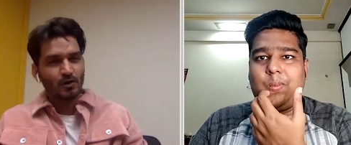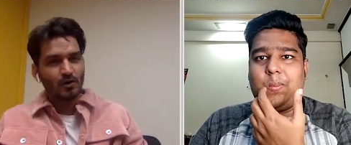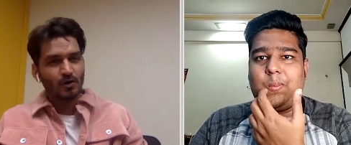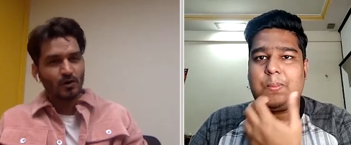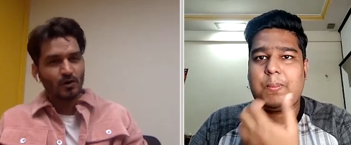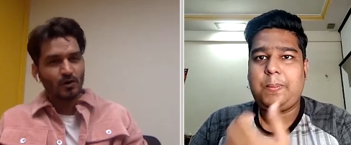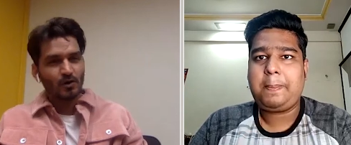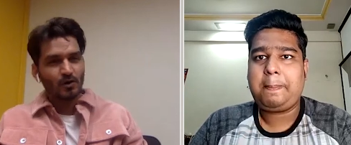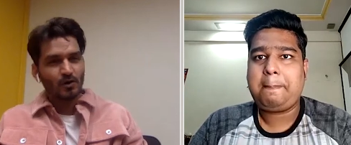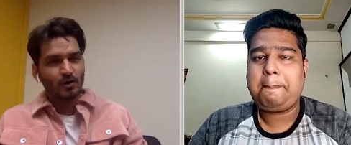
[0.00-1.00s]

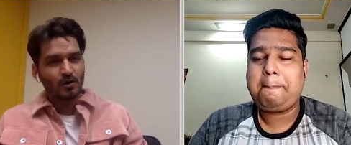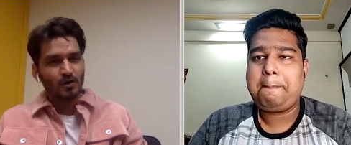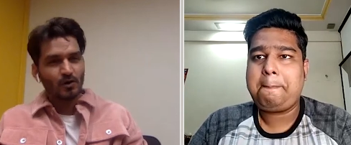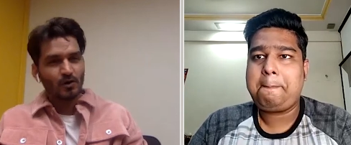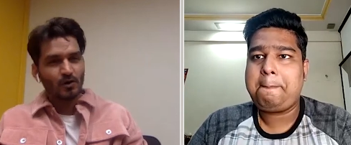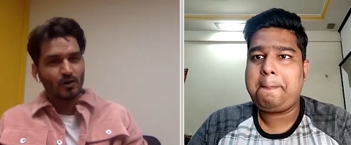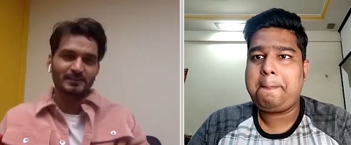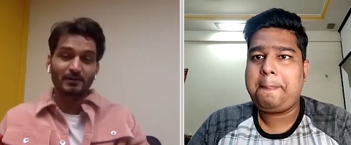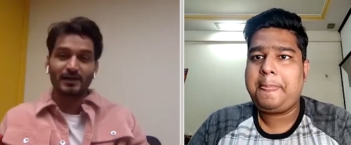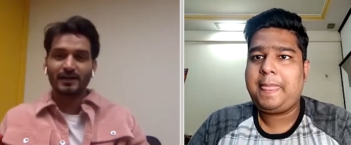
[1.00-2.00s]
Speaker 1: Kapoor and one is
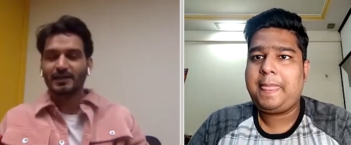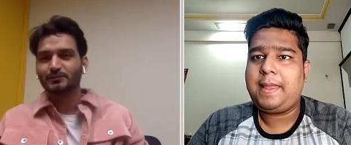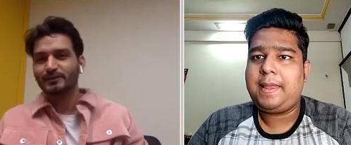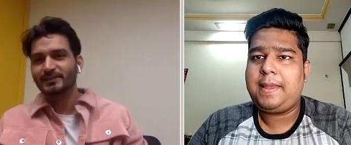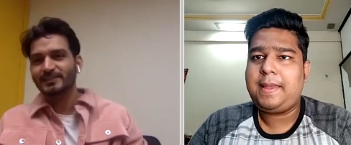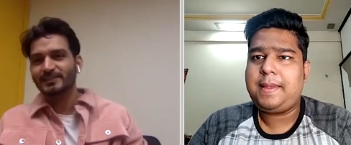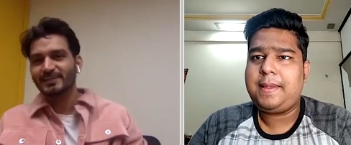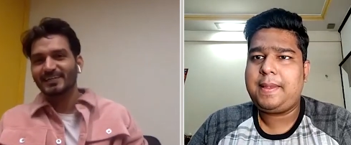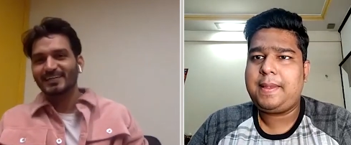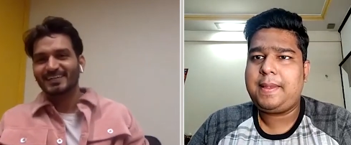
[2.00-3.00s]
Imran Hashmi.
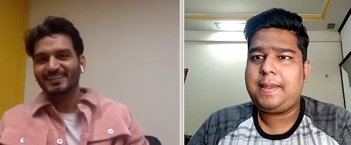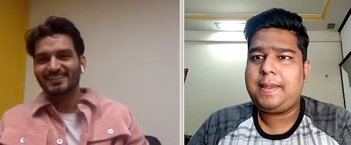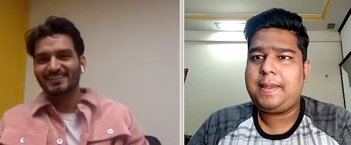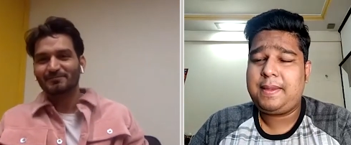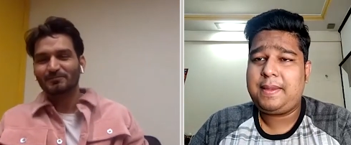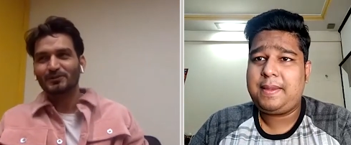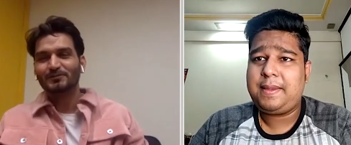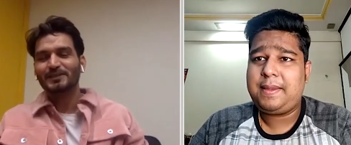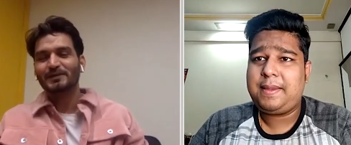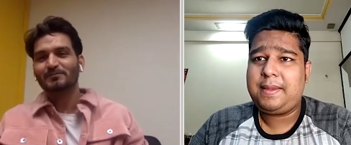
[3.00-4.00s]
Uh, both of
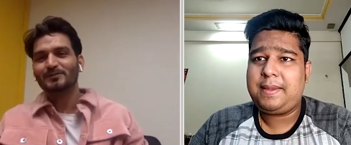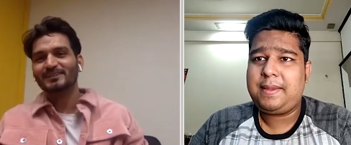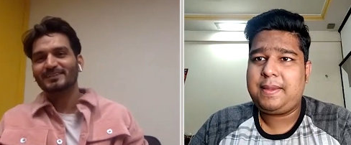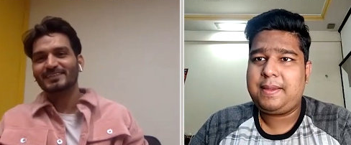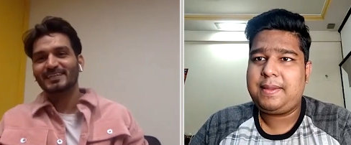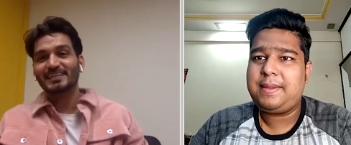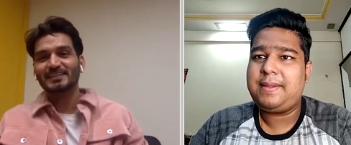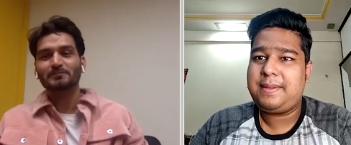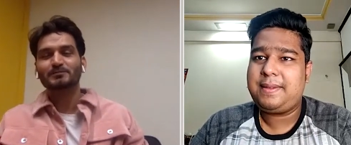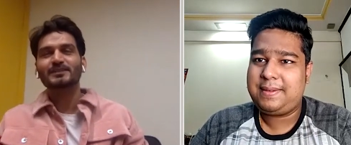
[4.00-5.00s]
them uh, really lip
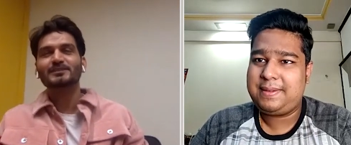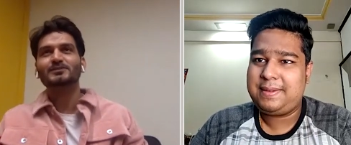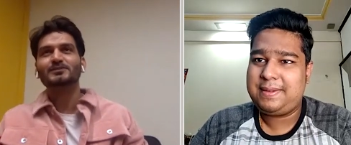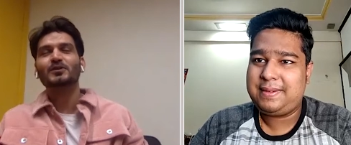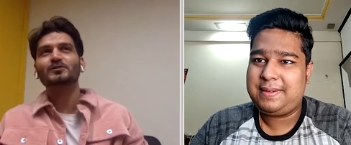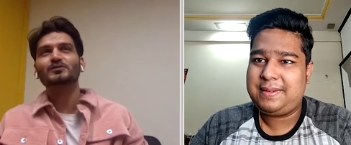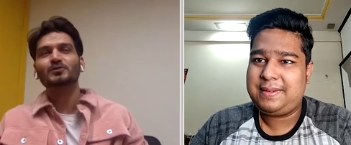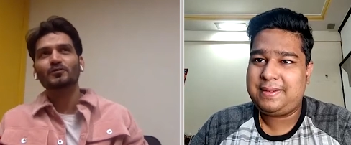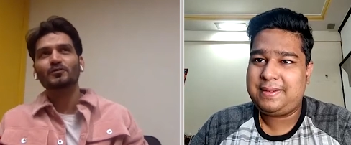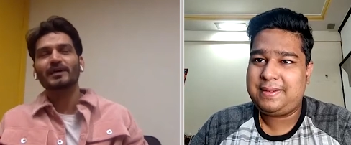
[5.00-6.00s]
sync the song
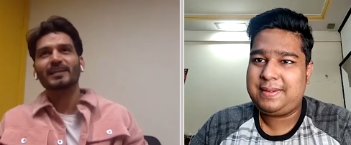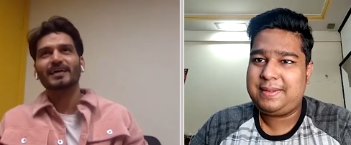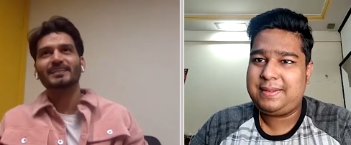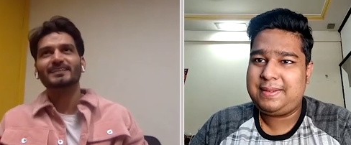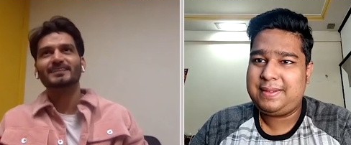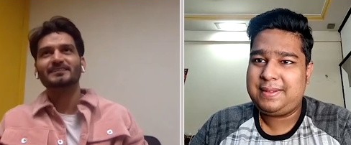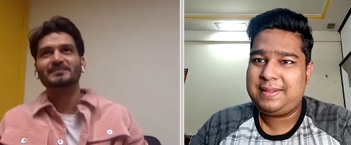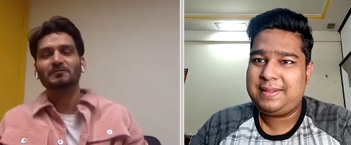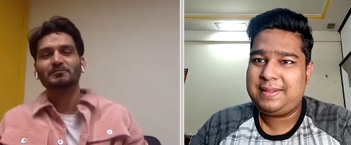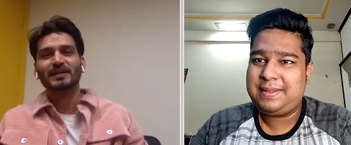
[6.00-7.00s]
so well. I
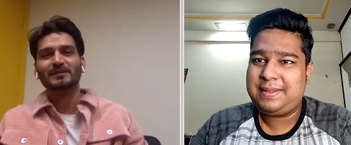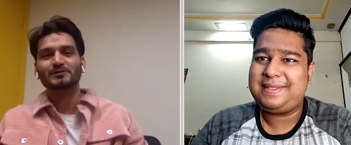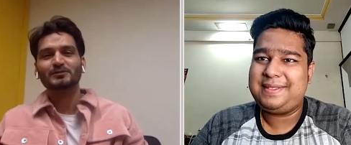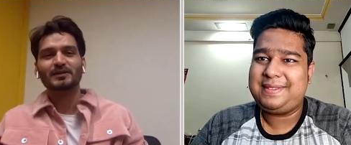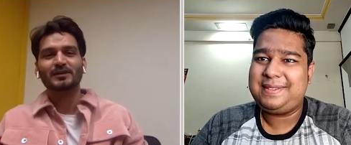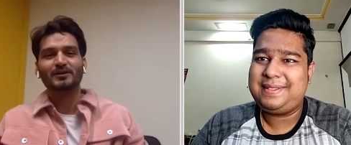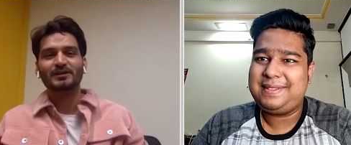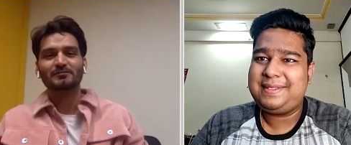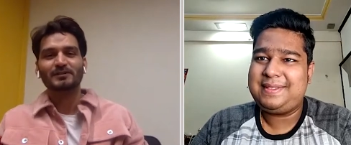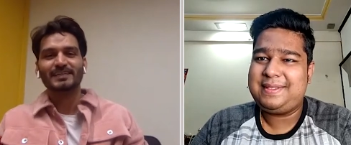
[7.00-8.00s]
sometimes you cannot
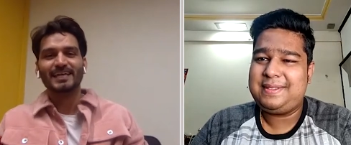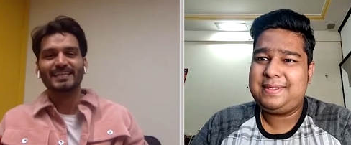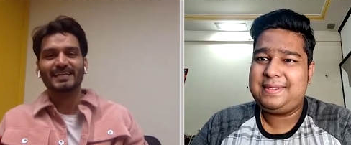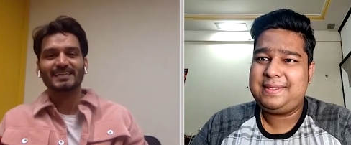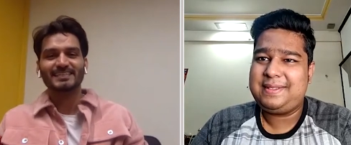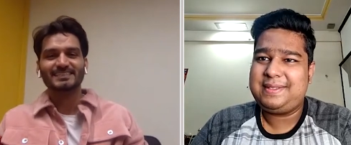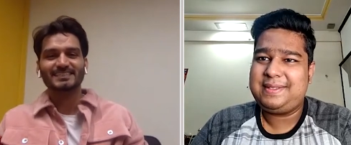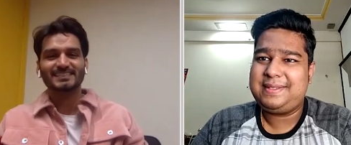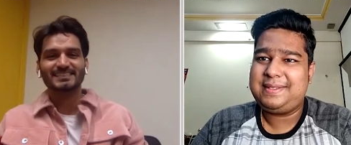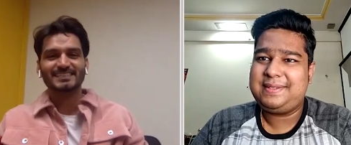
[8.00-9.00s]
even tell that it's
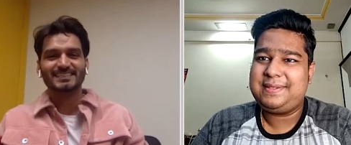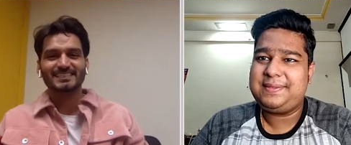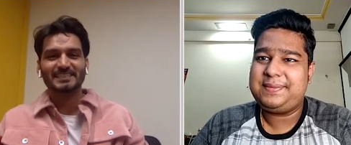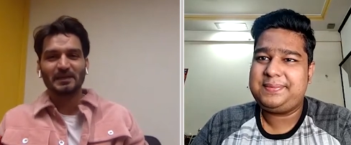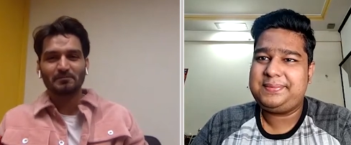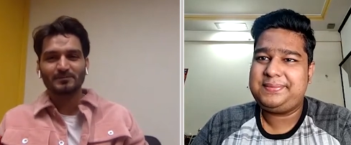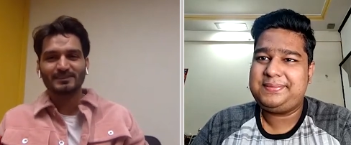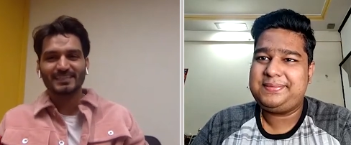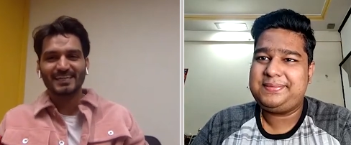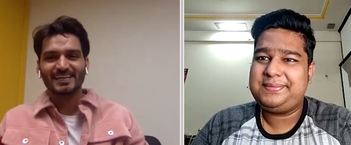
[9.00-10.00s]
is it them
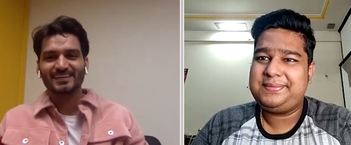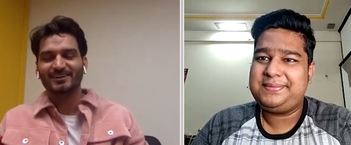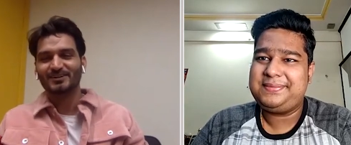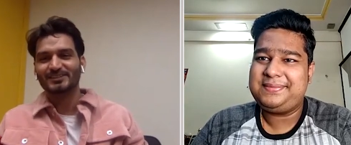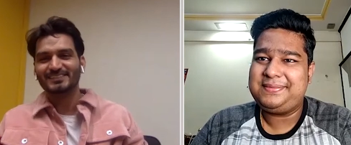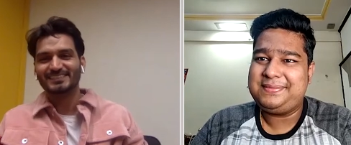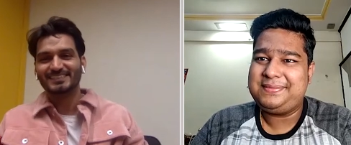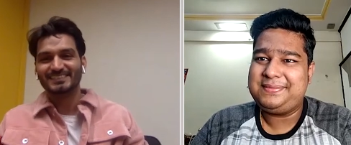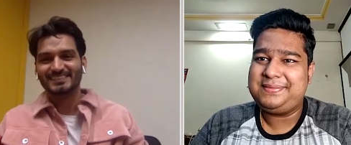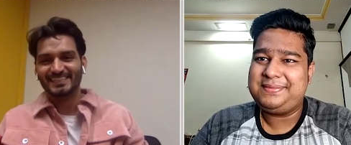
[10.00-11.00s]
singing or is it
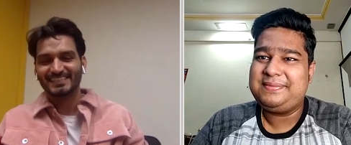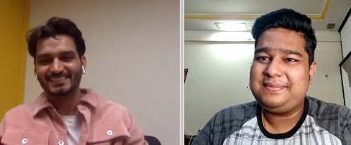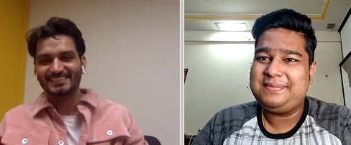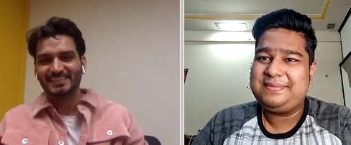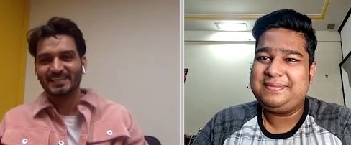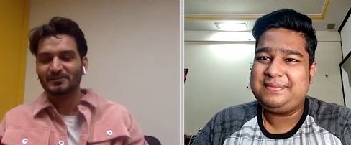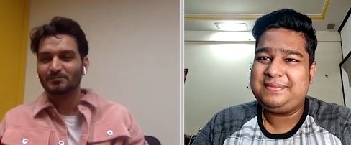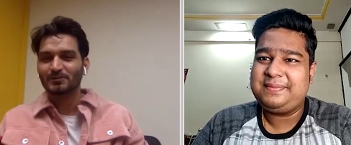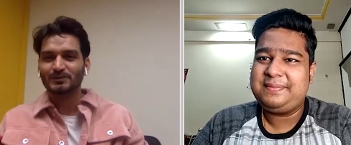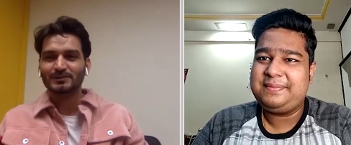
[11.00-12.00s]
the singer singing,
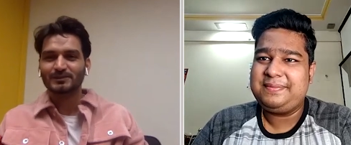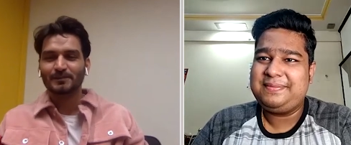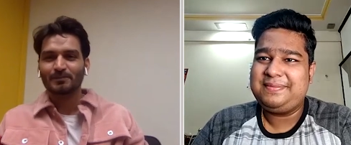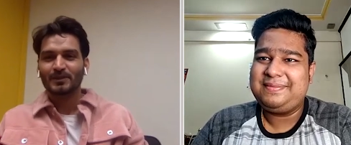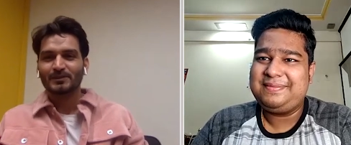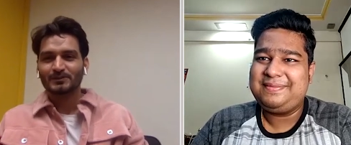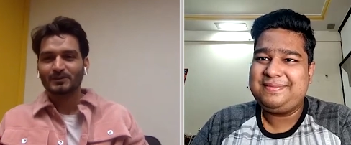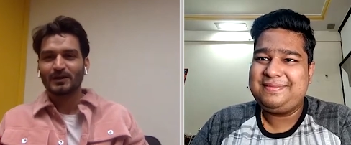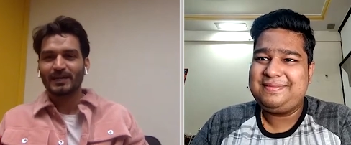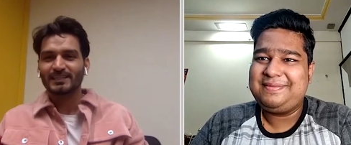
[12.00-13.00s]
because
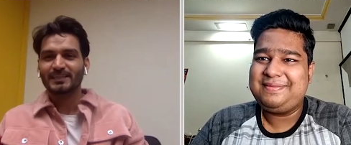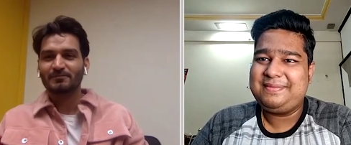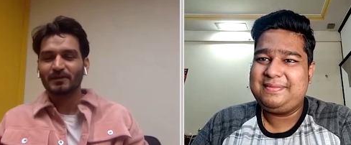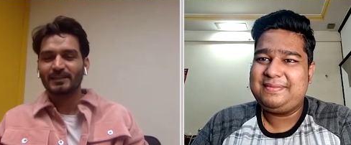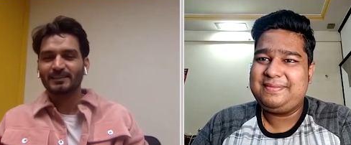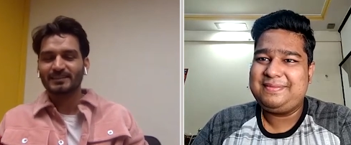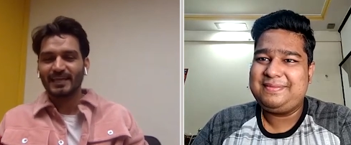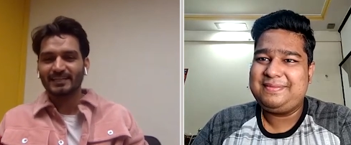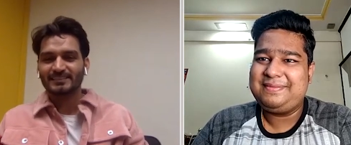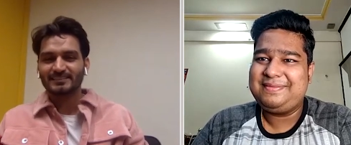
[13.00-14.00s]
so I think when
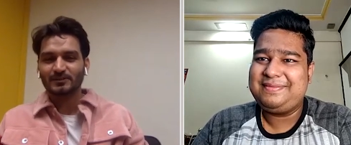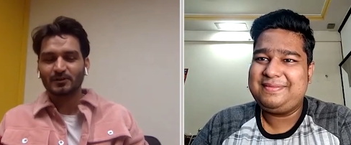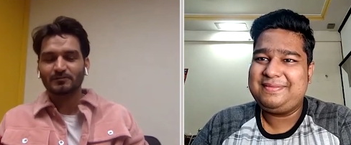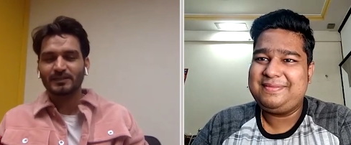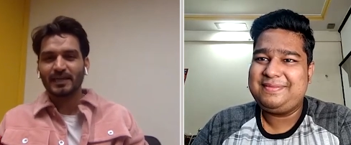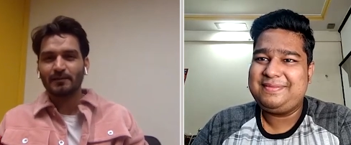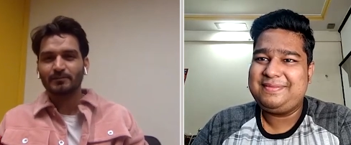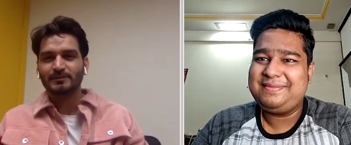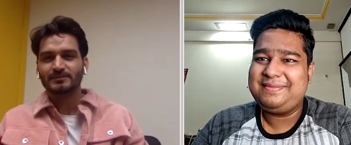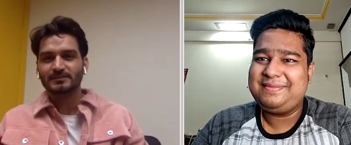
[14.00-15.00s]
that sort of thing
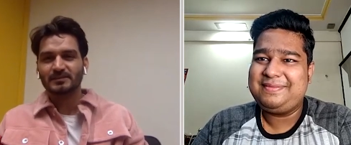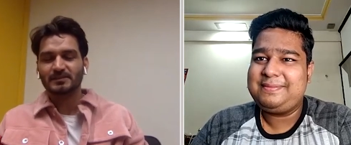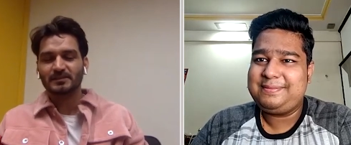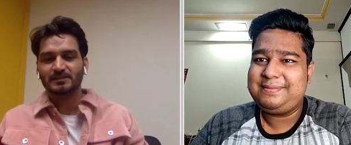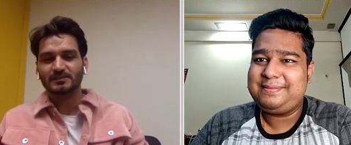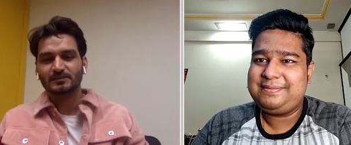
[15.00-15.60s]
happens, uh,